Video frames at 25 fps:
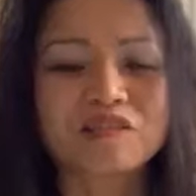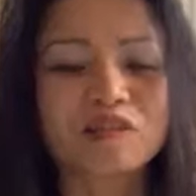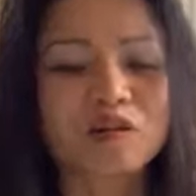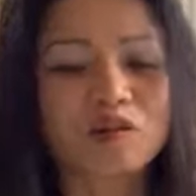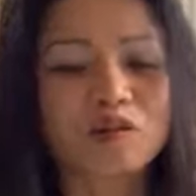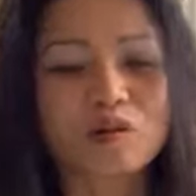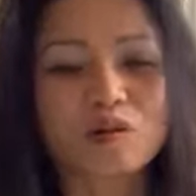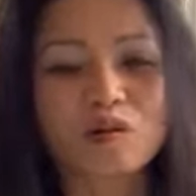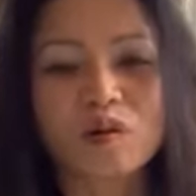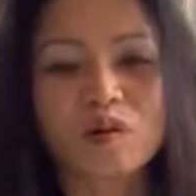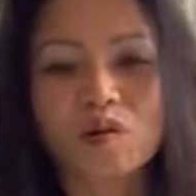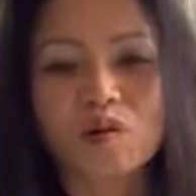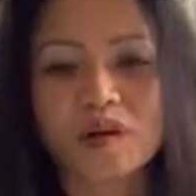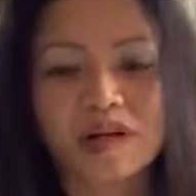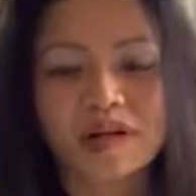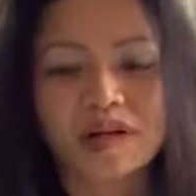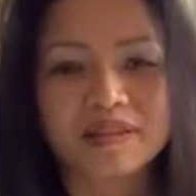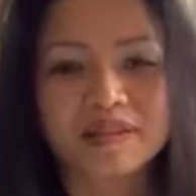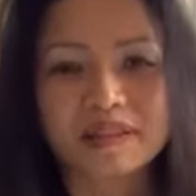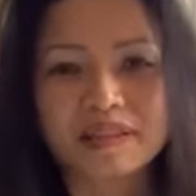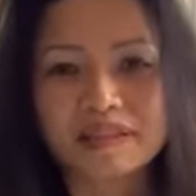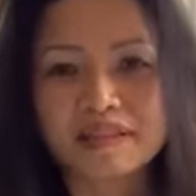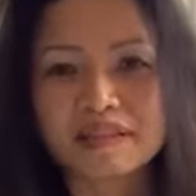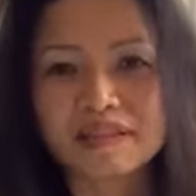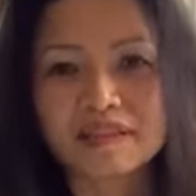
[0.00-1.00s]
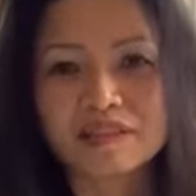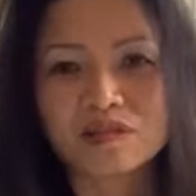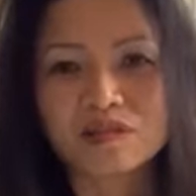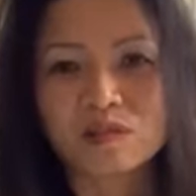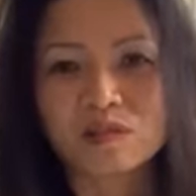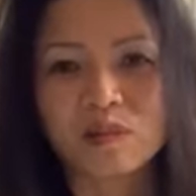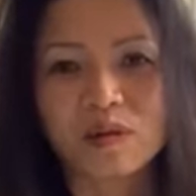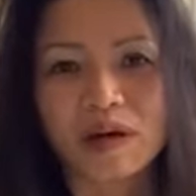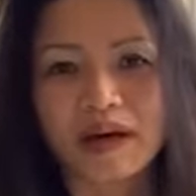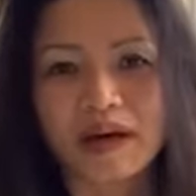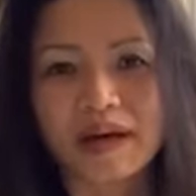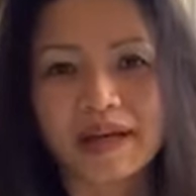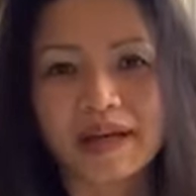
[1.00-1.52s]
so core, and this is
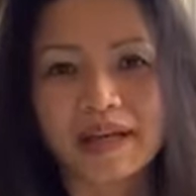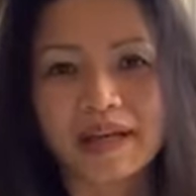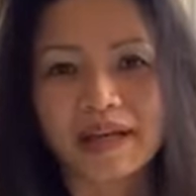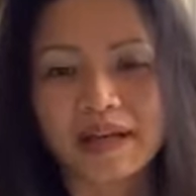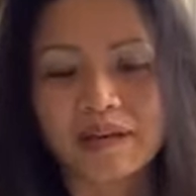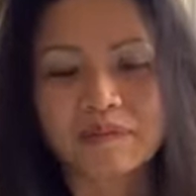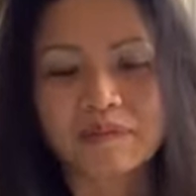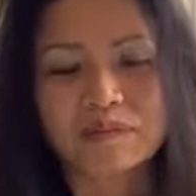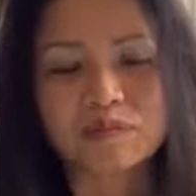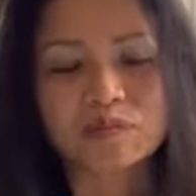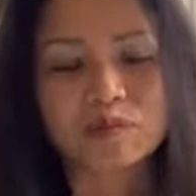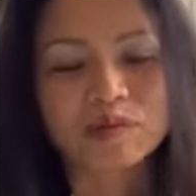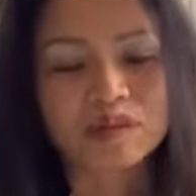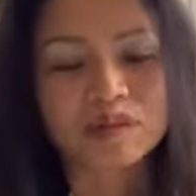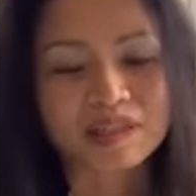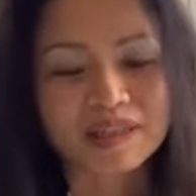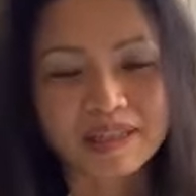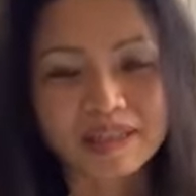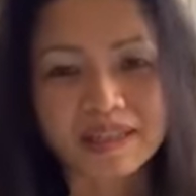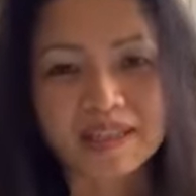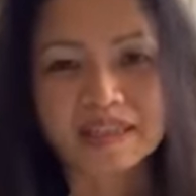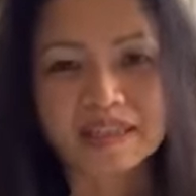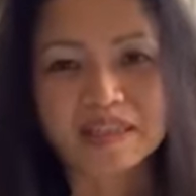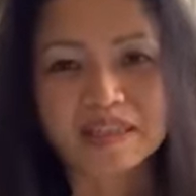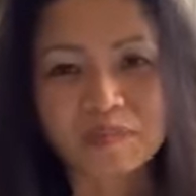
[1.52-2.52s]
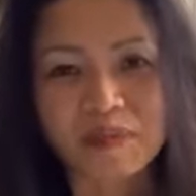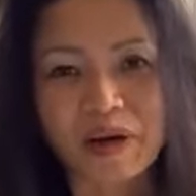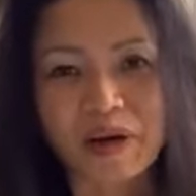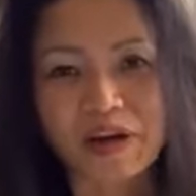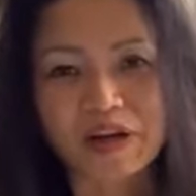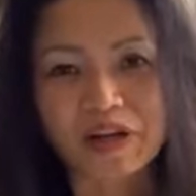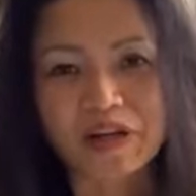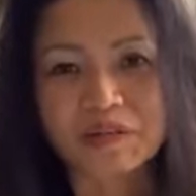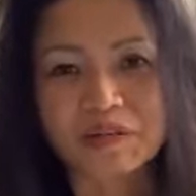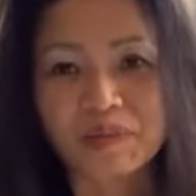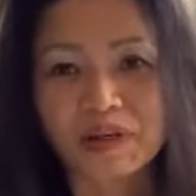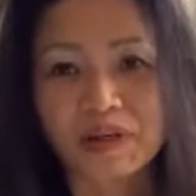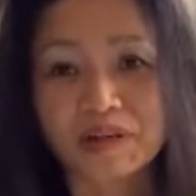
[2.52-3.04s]
why I'm really
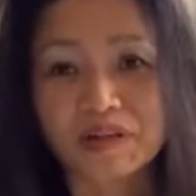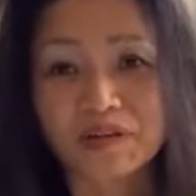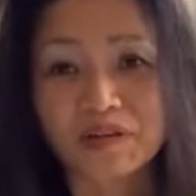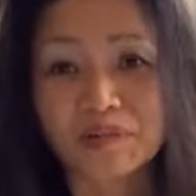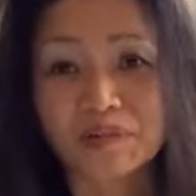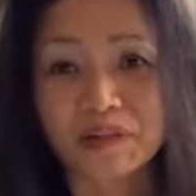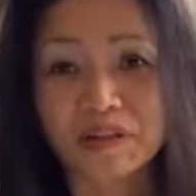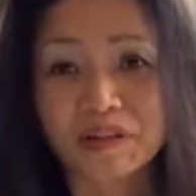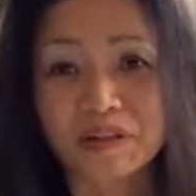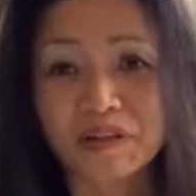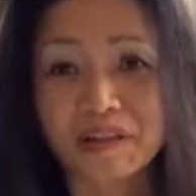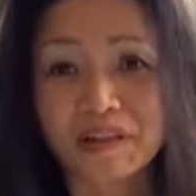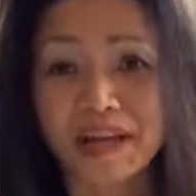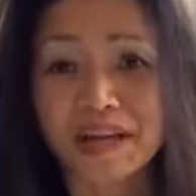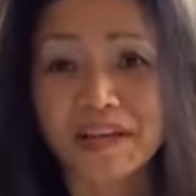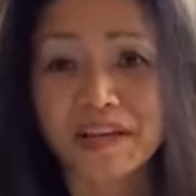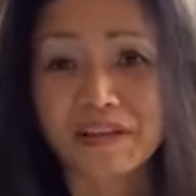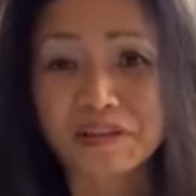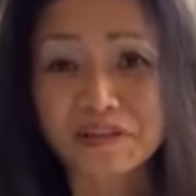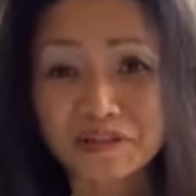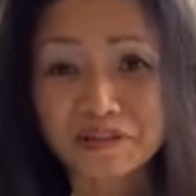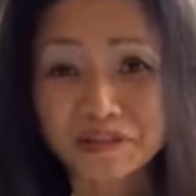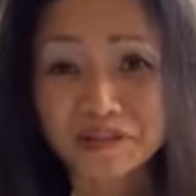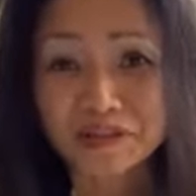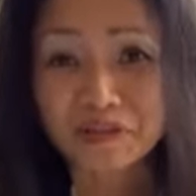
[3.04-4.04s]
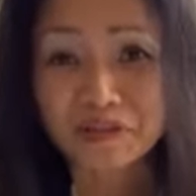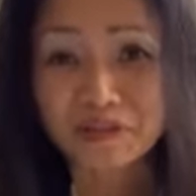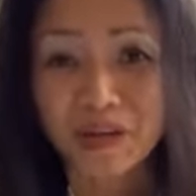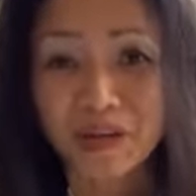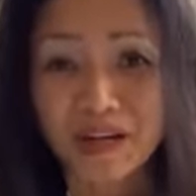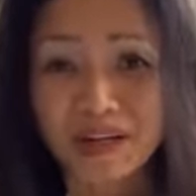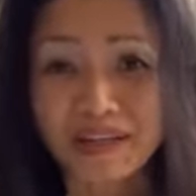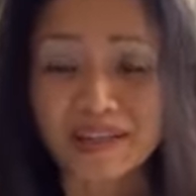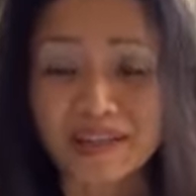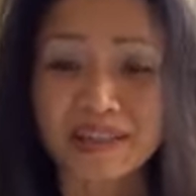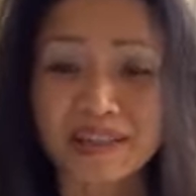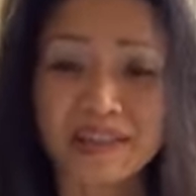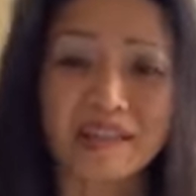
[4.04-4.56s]
inspired by the work that you do,
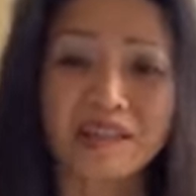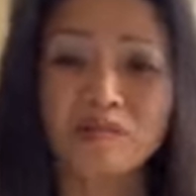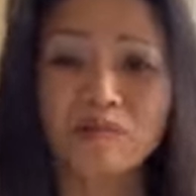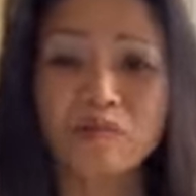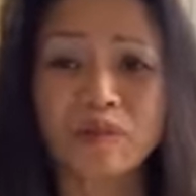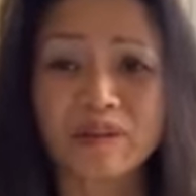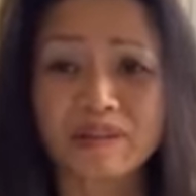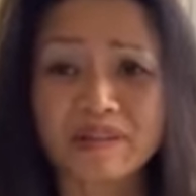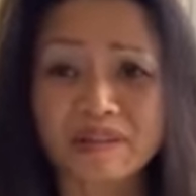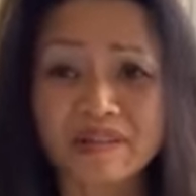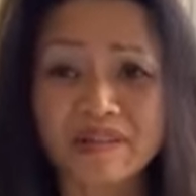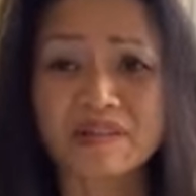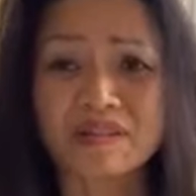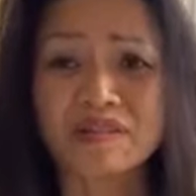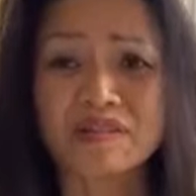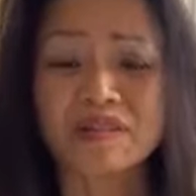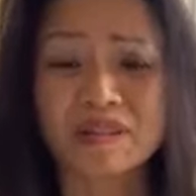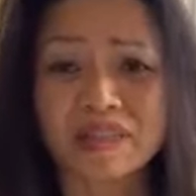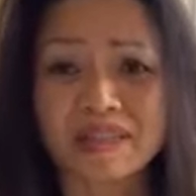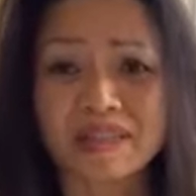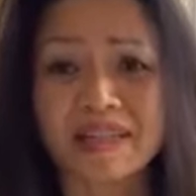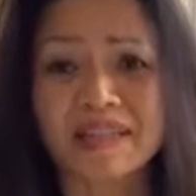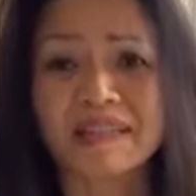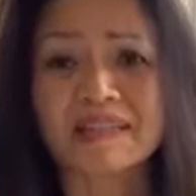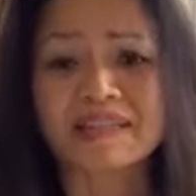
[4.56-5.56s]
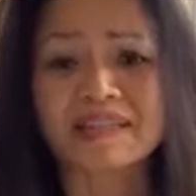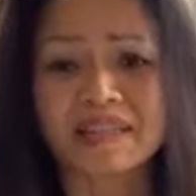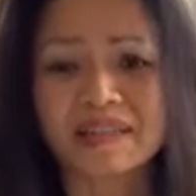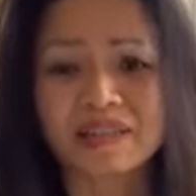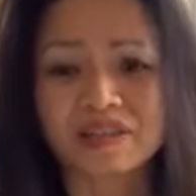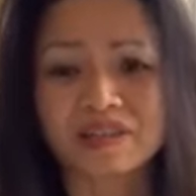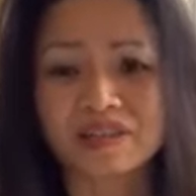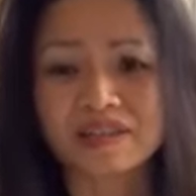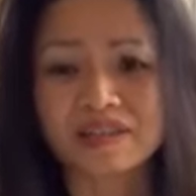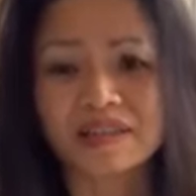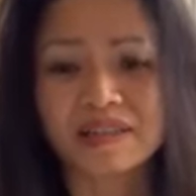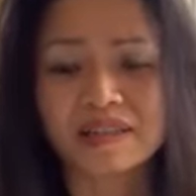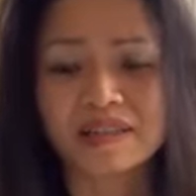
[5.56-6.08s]
Monica, with this
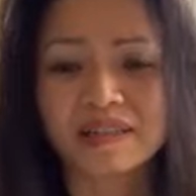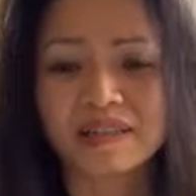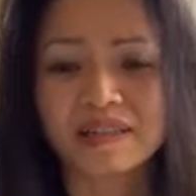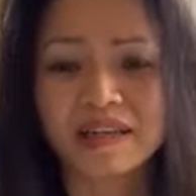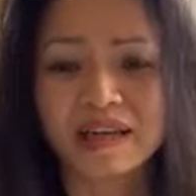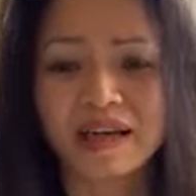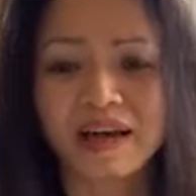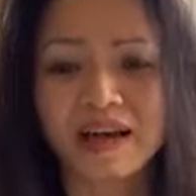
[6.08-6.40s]
organization.